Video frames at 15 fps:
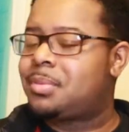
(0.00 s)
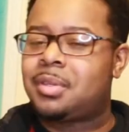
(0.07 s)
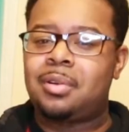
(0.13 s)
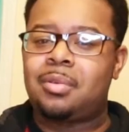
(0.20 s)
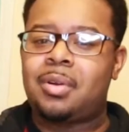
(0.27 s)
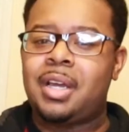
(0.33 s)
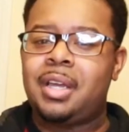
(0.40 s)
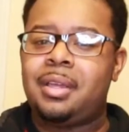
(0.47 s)
to the
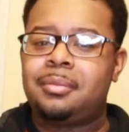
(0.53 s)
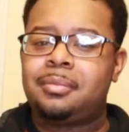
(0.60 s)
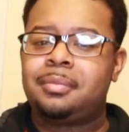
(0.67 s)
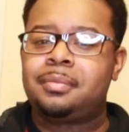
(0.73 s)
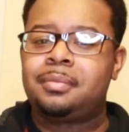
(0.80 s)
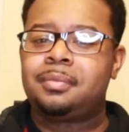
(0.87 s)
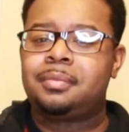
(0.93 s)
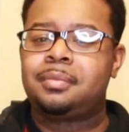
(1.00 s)
right,
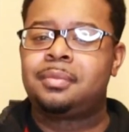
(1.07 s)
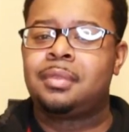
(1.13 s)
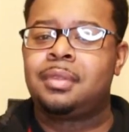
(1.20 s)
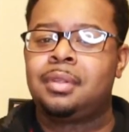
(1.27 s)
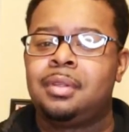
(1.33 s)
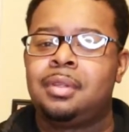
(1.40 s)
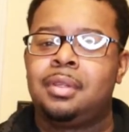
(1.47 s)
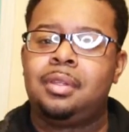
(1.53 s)

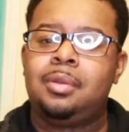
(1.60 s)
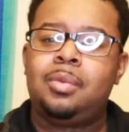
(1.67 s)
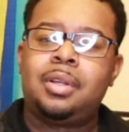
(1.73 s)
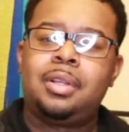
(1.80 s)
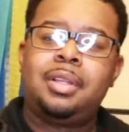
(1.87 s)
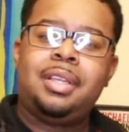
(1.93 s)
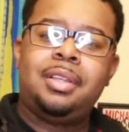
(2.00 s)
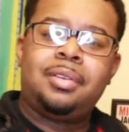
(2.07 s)
you want
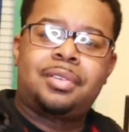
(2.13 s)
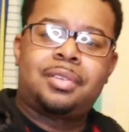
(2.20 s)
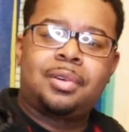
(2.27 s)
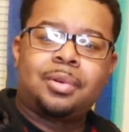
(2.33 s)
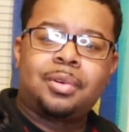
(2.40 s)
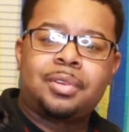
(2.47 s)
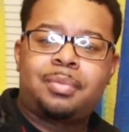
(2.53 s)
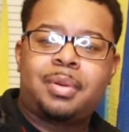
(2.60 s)
to lean your
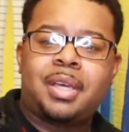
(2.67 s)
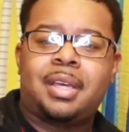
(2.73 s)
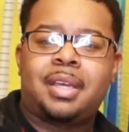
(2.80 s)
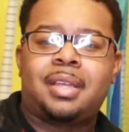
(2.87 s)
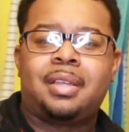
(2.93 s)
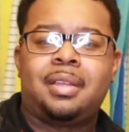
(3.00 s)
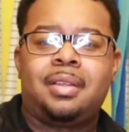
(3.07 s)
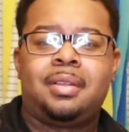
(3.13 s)
shoulders back.